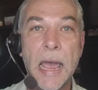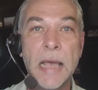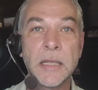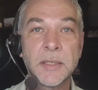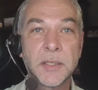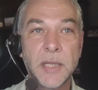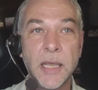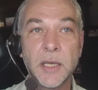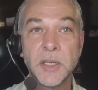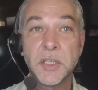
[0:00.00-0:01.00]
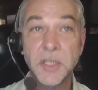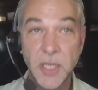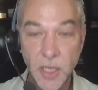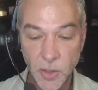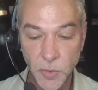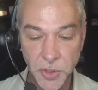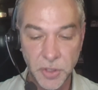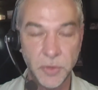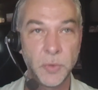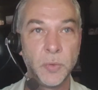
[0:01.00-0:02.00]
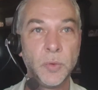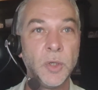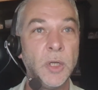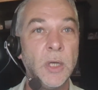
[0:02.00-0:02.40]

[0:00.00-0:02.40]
as they continue to